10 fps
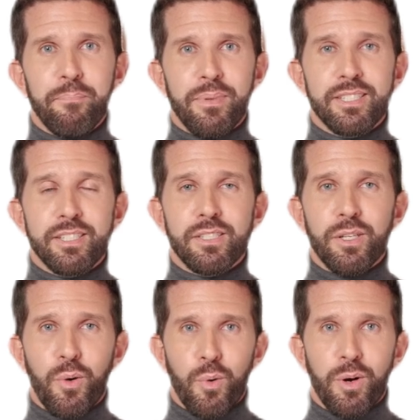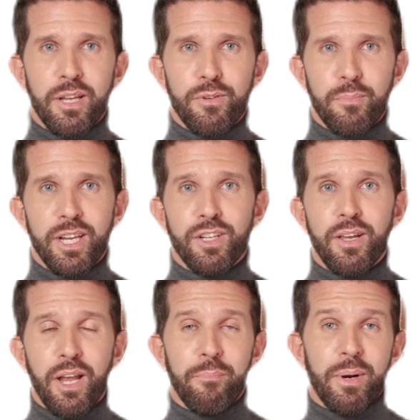This is the core
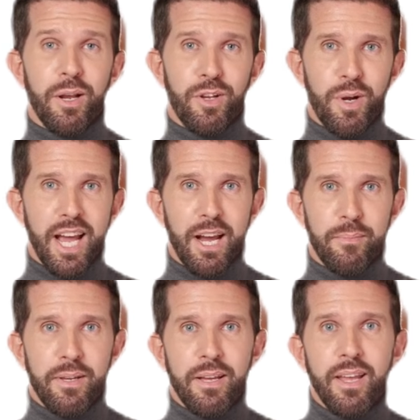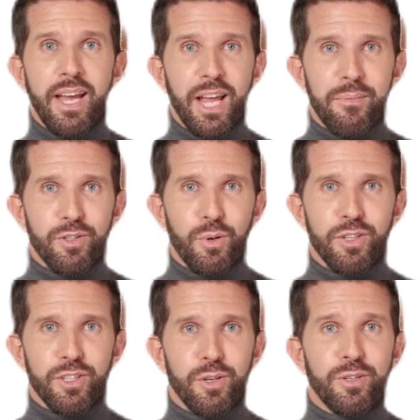information about your app that app
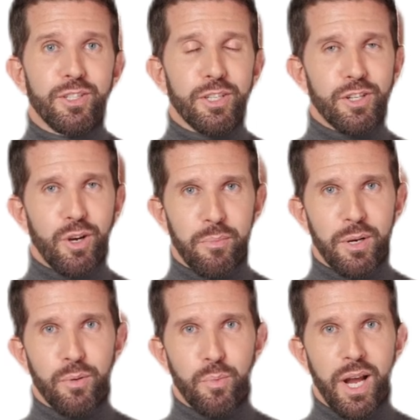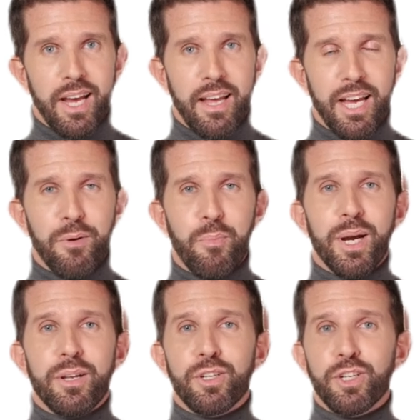stores use to determine when and
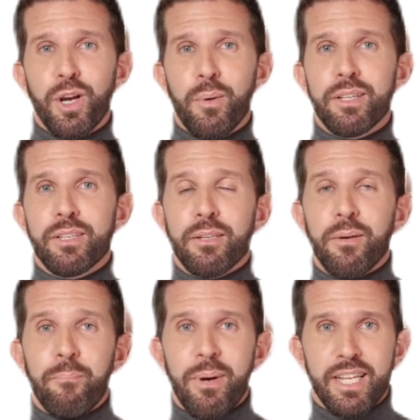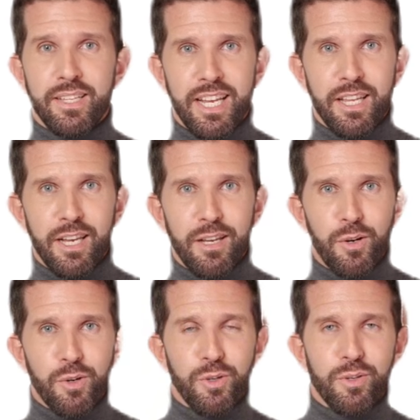where to show it. Metadata
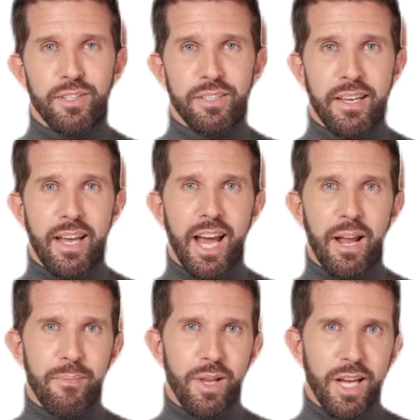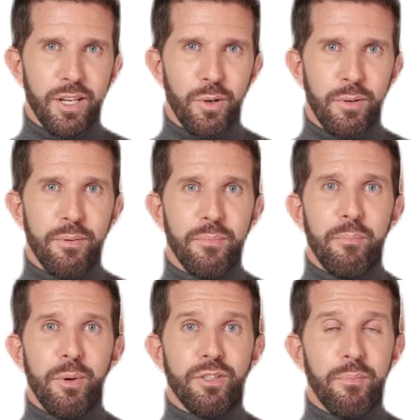includes app title, the
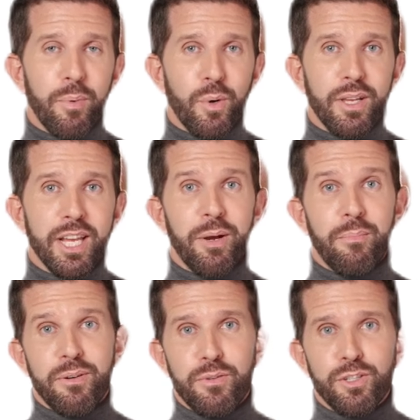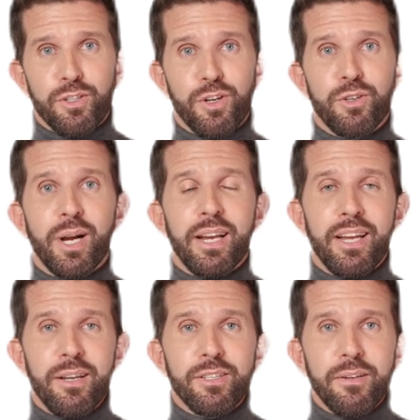most important element for search
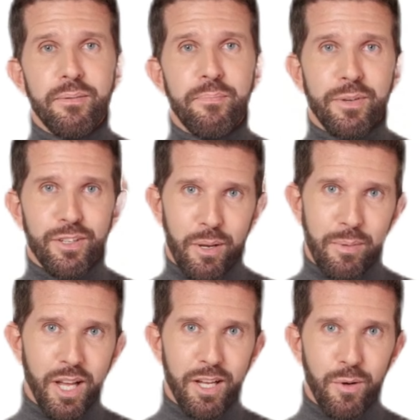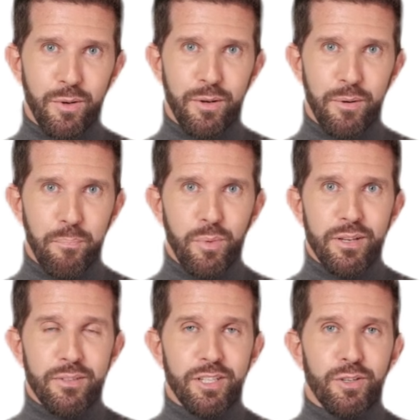rankings. Subtitle,
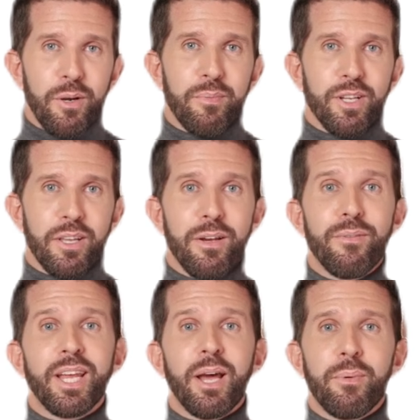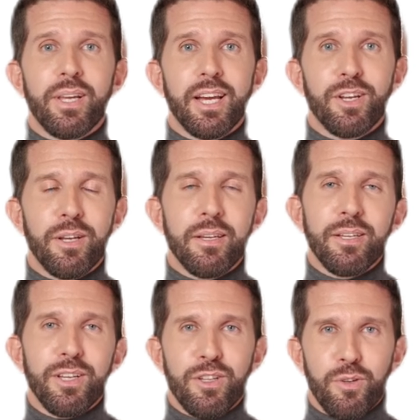brief description of the application,
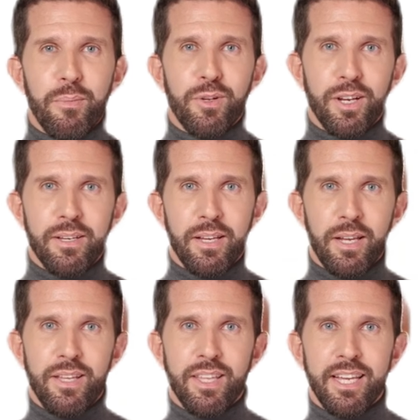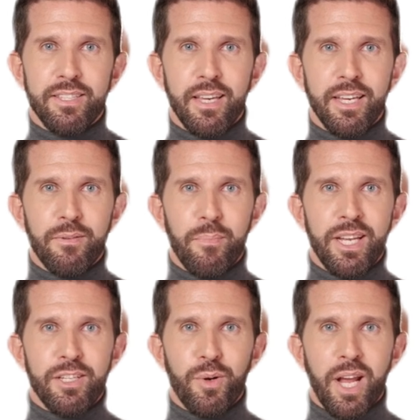description, a text that
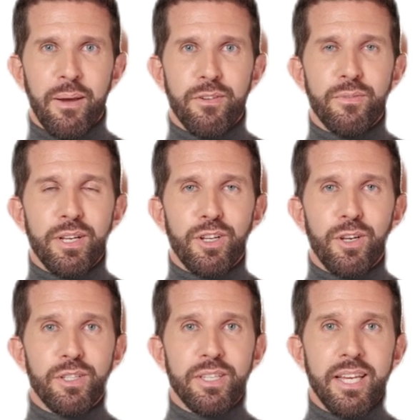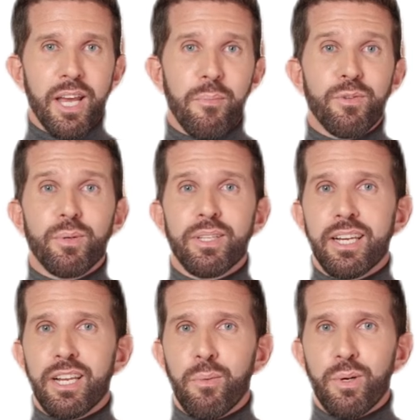explains your app's features and helps with
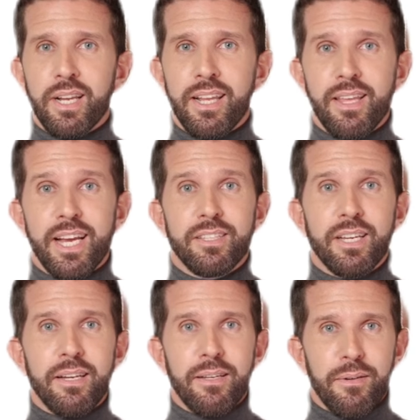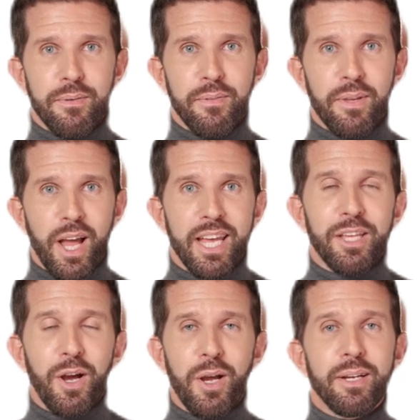keyword indexing.
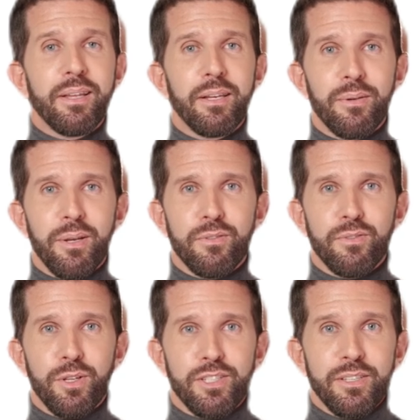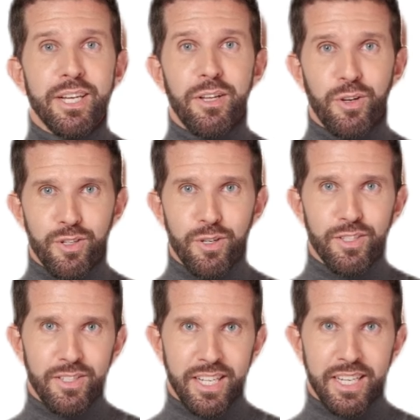Icon, the first thing
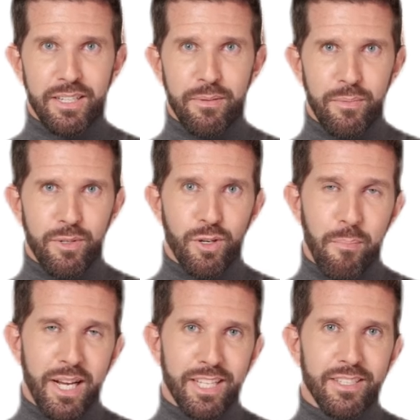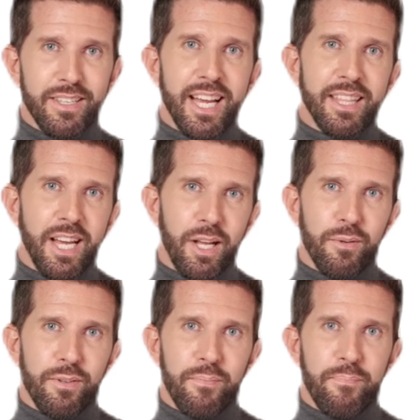users see, so make it stand out.